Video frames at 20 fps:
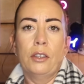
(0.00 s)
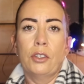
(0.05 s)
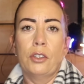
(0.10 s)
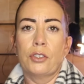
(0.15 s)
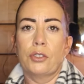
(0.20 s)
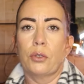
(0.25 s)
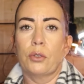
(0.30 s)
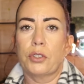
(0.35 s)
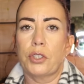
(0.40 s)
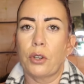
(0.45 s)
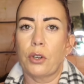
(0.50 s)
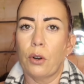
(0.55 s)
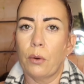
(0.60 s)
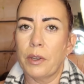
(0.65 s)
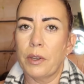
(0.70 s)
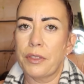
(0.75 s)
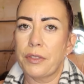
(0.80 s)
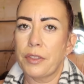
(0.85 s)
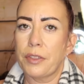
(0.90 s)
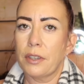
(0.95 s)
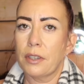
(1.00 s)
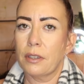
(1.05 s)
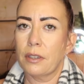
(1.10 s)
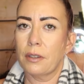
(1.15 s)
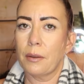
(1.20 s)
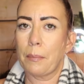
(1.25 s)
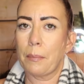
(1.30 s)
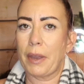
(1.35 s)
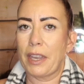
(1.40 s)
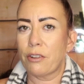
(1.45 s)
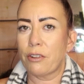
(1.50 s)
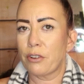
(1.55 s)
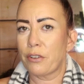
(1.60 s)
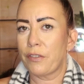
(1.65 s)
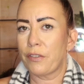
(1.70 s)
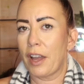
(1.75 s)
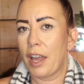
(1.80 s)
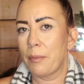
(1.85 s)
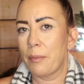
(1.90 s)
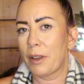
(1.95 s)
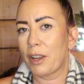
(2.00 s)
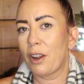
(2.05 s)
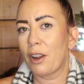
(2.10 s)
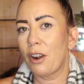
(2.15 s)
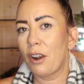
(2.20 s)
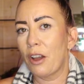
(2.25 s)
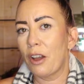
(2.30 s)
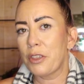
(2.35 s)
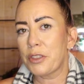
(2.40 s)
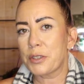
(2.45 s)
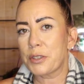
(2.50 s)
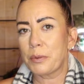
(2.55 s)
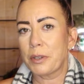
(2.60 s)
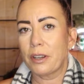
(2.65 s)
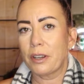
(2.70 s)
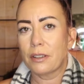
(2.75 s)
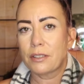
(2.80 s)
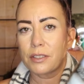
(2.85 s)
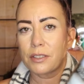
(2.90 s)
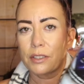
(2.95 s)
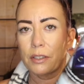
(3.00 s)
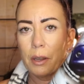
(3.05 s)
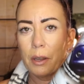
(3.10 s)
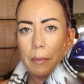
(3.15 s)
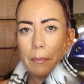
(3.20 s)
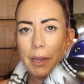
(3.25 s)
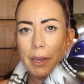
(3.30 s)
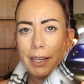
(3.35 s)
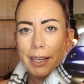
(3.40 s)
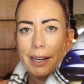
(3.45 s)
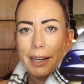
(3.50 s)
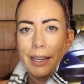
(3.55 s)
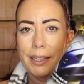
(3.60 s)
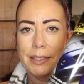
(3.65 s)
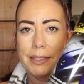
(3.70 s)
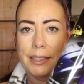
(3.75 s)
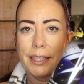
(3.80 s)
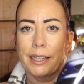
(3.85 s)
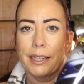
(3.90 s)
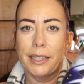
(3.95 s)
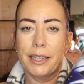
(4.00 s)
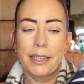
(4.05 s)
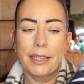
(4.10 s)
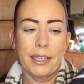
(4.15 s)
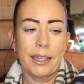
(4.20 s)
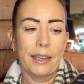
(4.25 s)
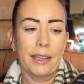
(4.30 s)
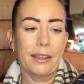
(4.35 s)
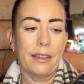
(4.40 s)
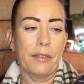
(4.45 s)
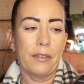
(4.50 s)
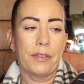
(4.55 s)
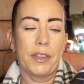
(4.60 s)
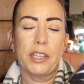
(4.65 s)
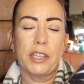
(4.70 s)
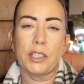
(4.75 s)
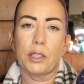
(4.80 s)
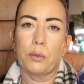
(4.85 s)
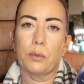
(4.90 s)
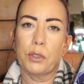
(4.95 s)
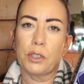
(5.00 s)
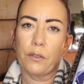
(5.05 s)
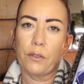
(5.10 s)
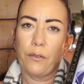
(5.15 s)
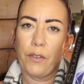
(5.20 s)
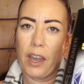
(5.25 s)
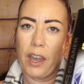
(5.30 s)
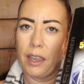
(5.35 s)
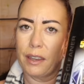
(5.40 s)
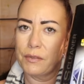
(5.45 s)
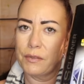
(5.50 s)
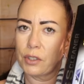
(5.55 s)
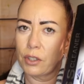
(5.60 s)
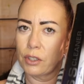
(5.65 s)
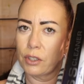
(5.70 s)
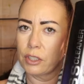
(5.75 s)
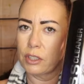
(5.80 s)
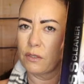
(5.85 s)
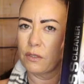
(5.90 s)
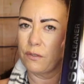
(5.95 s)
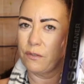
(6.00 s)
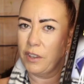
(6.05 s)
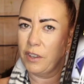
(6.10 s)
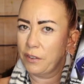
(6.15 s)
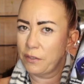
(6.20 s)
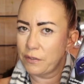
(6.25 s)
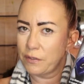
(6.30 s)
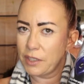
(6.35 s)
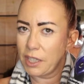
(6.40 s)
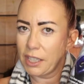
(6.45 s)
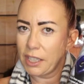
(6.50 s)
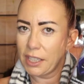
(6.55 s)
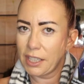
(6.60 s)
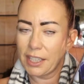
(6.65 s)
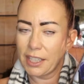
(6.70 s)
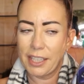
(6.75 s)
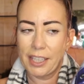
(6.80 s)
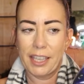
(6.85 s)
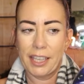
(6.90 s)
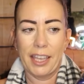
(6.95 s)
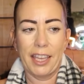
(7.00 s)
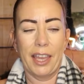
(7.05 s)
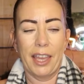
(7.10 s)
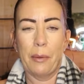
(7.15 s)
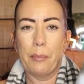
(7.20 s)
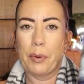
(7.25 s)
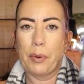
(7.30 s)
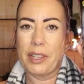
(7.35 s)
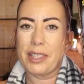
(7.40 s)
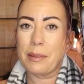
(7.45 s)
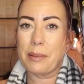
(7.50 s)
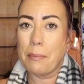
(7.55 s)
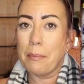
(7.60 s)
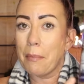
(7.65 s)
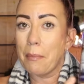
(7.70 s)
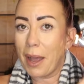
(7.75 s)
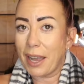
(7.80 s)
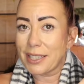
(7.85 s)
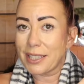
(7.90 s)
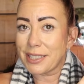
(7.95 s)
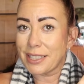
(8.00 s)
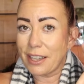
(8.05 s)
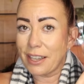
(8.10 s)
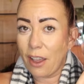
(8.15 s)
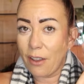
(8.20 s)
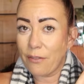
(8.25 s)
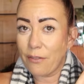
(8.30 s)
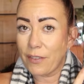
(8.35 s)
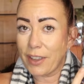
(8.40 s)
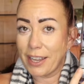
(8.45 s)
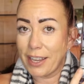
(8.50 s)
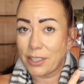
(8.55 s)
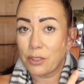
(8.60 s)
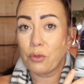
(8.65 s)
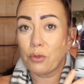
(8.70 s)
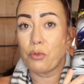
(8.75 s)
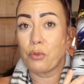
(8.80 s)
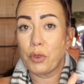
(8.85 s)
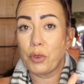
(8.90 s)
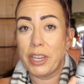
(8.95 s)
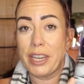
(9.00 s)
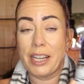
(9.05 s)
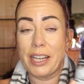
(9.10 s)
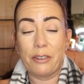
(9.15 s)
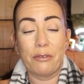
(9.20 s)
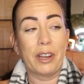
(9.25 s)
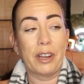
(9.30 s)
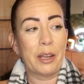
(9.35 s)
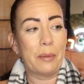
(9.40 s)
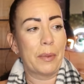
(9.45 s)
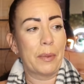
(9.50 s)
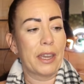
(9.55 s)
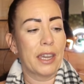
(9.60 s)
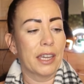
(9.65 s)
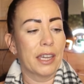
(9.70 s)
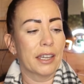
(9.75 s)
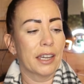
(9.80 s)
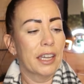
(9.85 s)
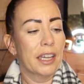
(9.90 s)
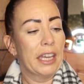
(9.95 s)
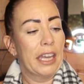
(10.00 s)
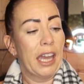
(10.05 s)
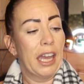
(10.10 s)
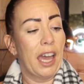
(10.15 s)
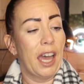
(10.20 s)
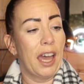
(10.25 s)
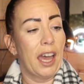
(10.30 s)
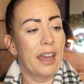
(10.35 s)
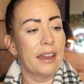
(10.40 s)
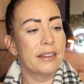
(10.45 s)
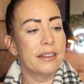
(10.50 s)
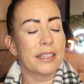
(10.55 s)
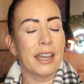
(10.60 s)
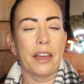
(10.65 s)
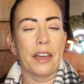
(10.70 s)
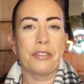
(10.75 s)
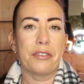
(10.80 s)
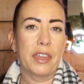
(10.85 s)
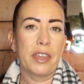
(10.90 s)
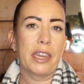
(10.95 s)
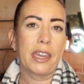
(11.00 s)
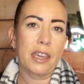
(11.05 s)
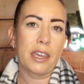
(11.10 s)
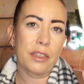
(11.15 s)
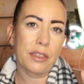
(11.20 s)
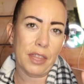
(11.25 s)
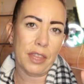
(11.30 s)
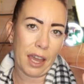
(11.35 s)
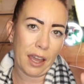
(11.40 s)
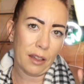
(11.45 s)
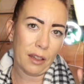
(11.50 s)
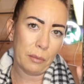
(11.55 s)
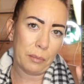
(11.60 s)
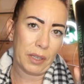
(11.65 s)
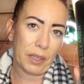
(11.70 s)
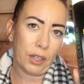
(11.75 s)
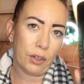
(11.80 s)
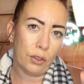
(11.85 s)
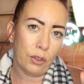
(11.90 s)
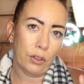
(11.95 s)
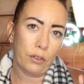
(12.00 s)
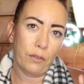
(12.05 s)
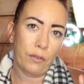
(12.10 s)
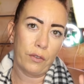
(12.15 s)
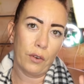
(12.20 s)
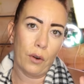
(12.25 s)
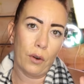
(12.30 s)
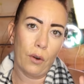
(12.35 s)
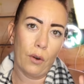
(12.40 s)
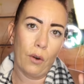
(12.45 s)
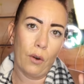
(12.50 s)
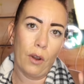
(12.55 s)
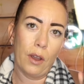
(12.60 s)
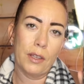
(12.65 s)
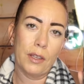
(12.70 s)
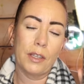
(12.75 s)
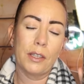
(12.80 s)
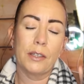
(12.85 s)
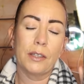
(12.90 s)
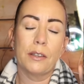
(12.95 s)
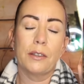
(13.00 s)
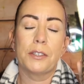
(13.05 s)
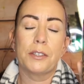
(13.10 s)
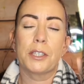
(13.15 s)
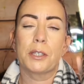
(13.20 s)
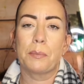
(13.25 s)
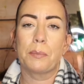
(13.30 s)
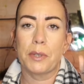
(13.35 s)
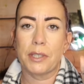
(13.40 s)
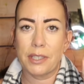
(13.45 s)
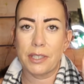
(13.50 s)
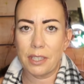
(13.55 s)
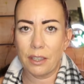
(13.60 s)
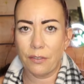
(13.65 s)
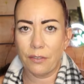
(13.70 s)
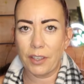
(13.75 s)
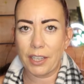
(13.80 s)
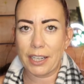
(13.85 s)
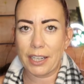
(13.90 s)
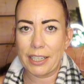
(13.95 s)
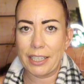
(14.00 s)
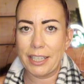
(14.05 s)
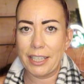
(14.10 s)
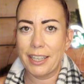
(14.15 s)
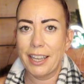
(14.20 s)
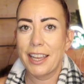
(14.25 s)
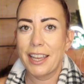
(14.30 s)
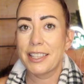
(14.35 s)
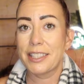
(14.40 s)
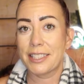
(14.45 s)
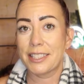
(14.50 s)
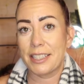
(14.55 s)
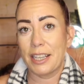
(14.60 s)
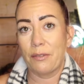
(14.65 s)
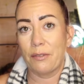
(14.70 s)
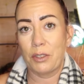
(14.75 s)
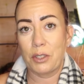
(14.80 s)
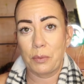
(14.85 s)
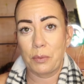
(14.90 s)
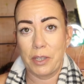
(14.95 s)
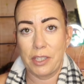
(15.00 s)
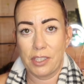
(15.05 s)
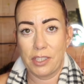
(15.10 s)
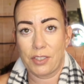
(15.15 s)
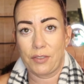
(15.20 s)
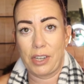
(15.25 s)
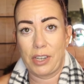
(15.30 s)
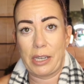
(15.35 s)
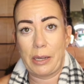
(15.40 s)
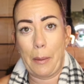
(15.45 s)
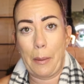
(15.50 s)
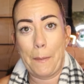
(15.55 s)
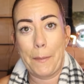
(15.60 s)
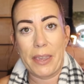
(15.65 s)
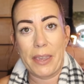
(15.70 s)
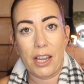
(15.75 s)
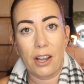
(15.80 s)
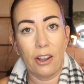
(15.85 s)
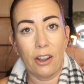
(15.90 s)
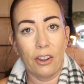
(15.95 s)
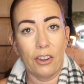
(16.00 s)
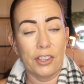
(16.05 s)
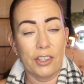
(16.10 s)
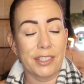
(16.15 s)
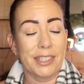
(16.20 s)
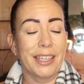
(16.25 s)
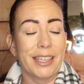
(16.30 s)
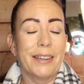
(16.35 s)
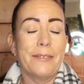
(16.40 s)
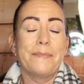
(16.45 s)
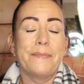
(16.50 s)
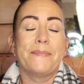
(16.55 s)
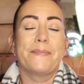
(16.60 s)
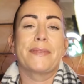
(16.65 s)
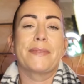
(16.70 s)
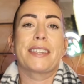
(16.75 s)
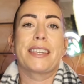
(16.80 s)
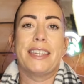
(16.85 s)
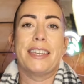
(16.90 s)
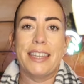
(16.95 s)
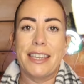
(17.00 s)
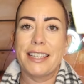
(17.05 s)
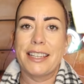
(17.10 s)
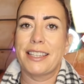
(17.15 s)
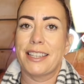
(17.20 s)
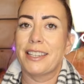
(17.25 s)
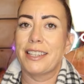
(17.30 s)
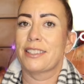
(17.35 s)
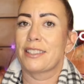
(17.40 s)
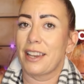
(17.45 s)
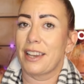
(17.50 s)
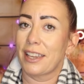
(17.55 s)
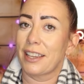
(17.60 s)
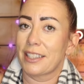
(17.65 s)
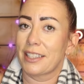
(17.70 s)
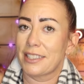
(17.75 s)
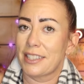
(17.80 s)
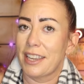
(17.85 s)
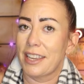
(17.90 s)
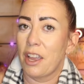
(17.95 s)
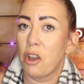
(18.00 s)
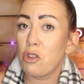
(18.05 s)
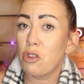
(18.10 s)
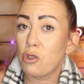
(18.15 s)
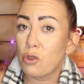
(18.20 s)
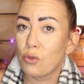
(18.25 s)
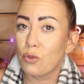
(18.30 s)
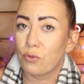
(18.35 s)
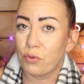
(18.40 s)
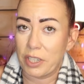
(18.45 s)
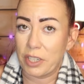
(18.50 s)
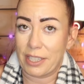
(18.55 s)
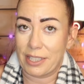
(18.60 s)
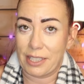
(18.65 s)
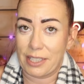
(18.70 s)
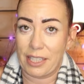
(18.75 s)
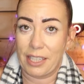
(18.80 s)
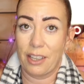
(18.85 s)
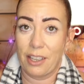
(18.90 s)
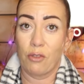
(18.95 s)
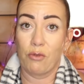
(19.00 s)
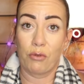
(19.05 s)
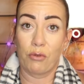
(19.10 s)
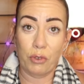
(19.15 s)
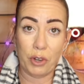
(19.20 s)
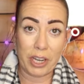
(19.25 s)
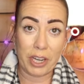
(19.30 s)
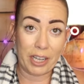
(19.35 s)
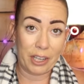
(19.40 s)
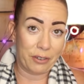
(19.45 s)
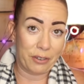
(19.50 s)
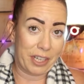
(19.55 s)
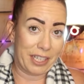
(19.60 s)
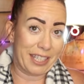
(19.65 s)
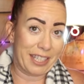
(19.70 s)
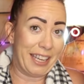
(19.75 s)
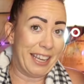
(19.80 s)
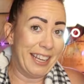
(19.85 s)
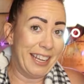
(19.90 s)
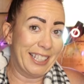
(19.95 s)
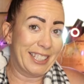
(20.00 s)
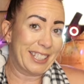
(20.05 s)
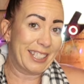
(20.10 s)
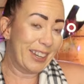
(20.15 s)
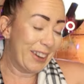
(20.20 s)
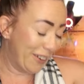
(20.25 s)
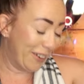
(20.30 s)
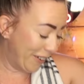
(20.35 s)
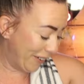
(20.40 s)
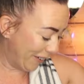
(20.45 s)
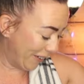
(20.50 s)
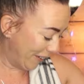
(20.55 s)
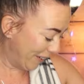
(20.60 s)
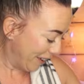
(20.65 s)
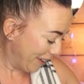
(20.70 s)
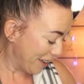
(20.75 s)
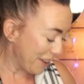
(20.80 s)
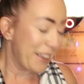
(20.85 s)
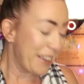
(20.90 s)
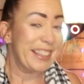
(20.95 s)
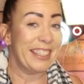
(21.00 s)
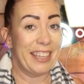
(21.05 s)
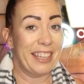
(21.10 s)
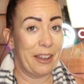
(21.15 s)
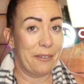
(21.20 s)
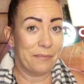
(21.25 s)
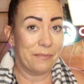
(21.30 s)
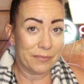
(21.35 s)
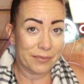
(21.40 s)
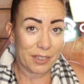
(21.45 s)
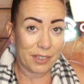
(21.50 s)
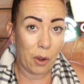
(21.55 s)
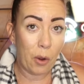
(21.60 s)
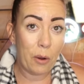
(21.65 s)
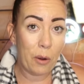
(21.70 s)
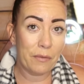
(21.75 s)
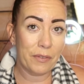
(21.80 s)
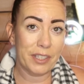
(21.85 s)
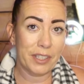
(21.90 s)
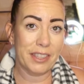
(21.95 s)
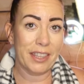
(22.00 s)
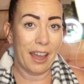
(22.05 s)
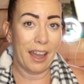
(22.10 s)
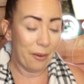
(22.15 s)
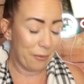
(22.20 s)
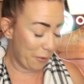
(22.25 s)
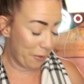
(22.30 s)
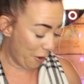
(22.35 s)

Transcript: So to go with the microfiber cloths, we got some glass cleaner. This was $5.50, but it's massive. It's really, really big. And I think that'll be good for specifically Stephen's windscreen because it is, like I say, greasy, really greasy. So yeah, hopefully that